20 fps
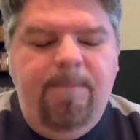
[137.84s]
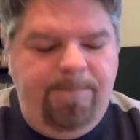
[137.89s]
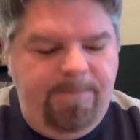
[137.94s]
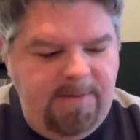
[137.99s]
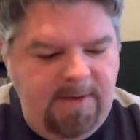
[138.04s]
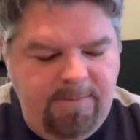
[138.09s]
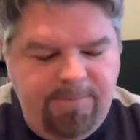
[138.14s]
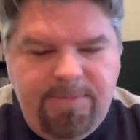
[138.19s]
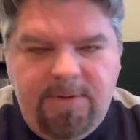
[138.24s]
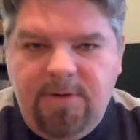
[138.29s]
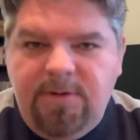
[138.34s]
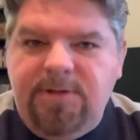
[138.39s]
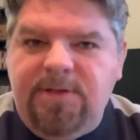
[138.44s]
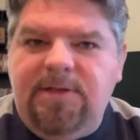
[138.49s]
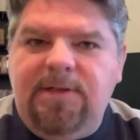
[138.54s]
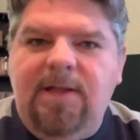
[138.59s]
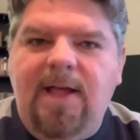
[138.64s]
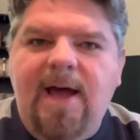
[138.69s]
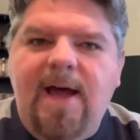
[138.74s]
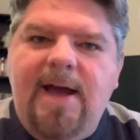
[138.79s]
If they're
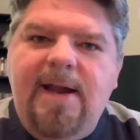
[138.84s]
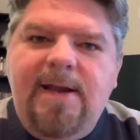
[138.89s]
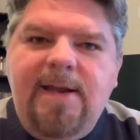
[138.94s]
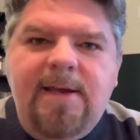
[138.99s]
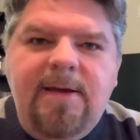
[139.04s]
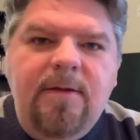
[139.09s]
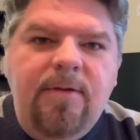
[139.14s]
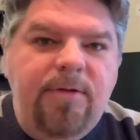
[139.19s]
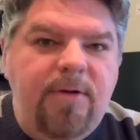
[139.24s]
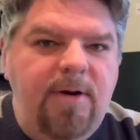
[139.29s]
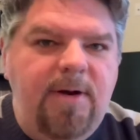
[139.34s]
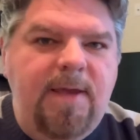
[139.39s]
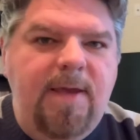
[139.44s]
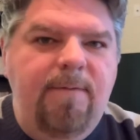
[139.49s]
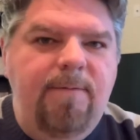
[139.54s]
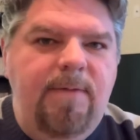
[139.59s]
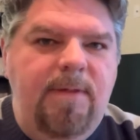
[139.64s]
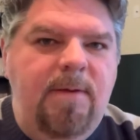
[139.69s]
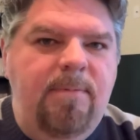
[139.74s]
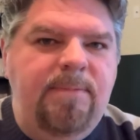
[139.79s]
sliding, they're
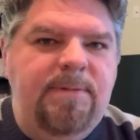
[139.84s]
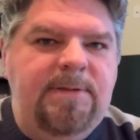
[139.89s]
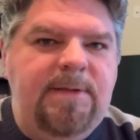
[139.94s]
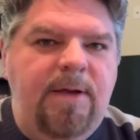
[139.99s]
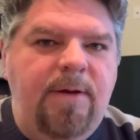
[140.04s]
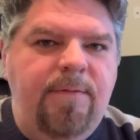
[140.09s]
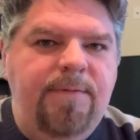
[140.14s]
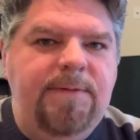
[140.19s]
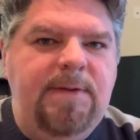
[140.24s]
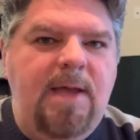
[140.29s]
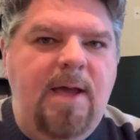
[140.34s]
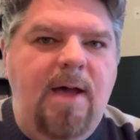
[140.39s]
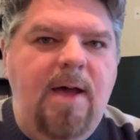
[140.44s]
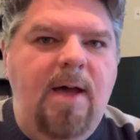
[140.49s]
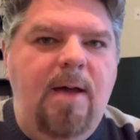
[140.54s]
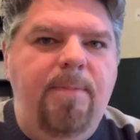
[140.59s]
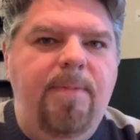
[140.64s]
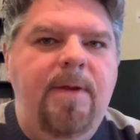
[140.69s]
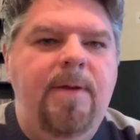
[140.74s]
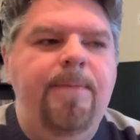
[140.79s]
giving themselves
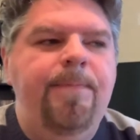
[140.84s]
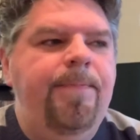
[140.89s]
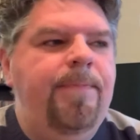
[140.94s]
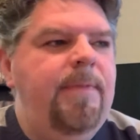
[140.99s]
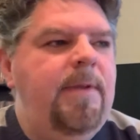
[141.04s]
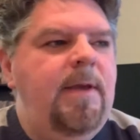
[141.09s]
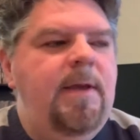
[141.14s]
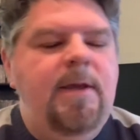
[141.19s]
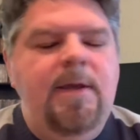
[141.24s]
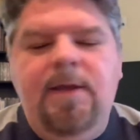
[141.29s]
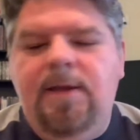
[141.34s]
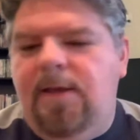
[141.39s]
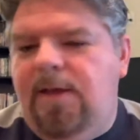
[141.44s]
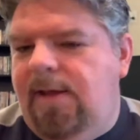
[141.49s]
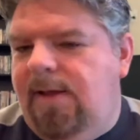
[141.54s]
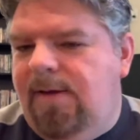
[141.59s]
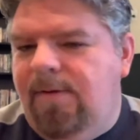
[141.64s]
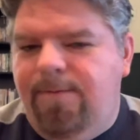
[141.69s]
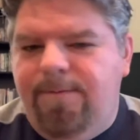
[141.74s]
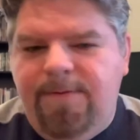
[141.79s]
up.
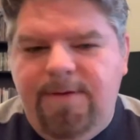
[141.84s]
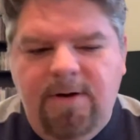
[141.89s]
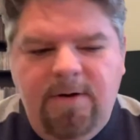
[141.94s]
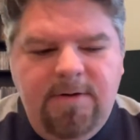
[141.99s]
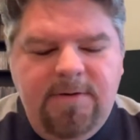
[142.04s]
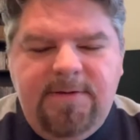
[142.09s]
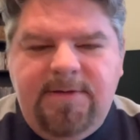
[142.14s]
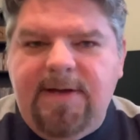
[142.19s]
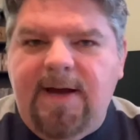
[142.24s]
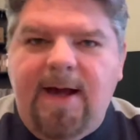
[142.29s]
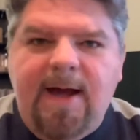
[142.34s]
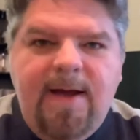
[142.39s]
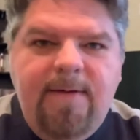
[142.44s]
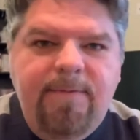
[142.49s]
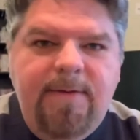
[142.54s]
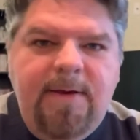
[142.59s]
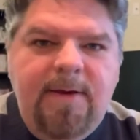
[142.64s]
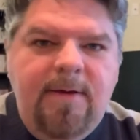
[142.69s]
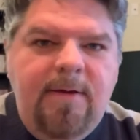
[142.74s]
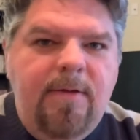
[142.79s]
If they're
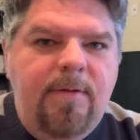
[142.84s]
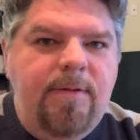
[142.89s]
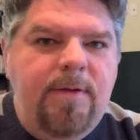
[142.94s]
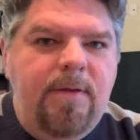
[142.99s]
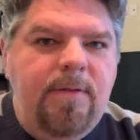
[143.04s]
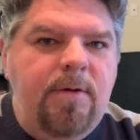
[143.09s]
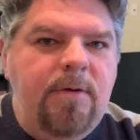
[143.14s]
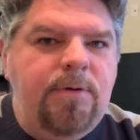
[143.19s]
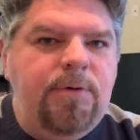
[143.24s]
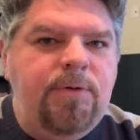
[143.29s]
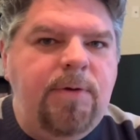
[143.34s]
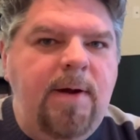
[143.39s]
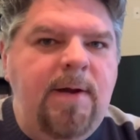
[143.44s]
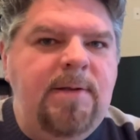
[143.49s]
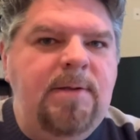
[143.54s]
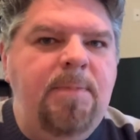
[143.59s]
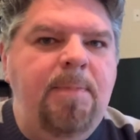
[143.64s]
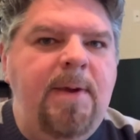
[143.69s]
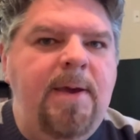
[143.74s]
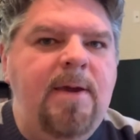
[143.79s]
diving, then they're
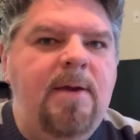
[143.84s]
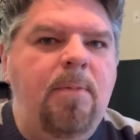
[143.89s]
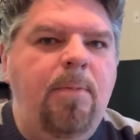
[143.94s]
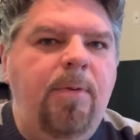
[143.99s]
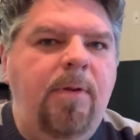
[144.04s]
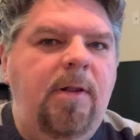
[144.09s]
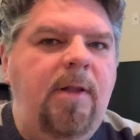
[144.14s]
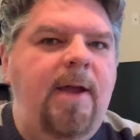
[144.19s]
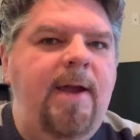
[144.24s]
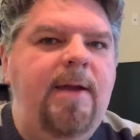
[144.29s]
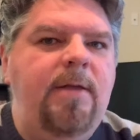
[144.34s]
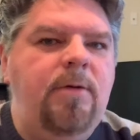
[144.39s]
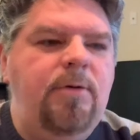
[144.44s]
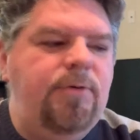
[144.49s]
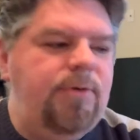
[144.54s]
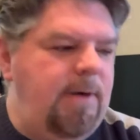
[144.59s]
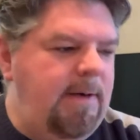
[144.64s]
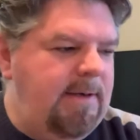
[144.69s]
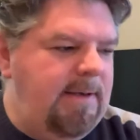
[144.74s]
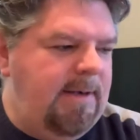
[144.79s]
trying to make a play. They're
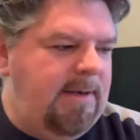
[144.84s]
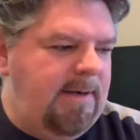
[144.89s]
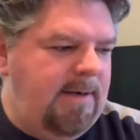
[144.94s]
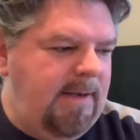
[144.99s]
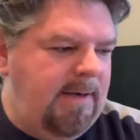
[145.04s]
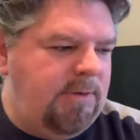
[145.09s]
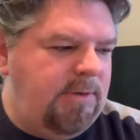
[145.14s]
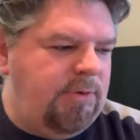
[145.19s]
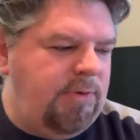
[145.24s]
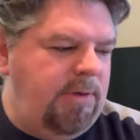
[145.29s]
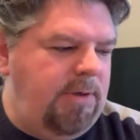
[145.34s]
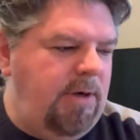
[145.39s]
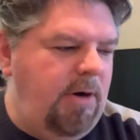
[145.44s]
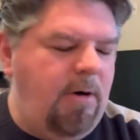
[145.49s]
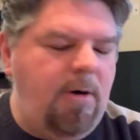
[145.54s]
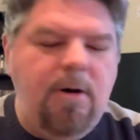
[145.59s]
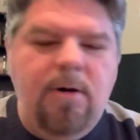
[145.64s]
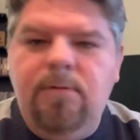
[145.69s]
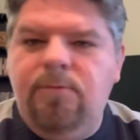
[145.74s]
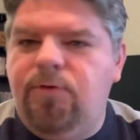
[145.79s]
trying to get an extra
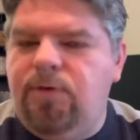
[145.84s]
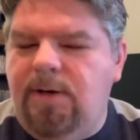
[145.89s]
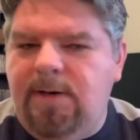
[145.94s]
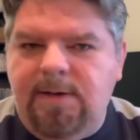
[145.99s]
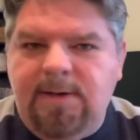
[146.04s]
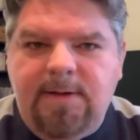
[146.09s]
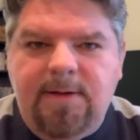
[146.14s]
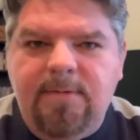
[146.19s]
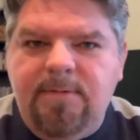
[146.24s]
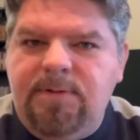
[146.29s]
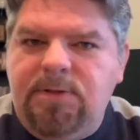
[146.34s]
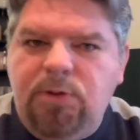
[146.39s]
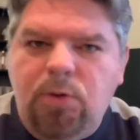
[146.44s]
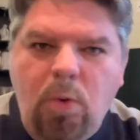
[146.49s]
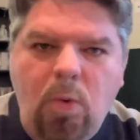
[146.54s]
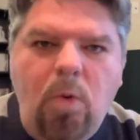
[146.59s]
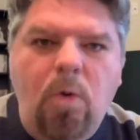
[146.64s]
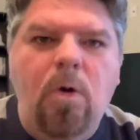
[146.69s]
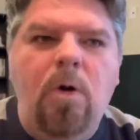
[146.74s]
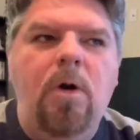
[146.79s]
yard, trying to
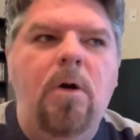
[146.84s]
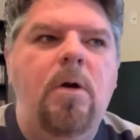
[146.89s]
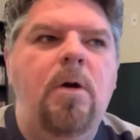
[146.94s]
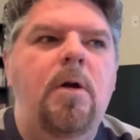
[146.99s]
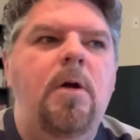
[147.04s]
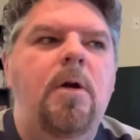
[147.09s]
score.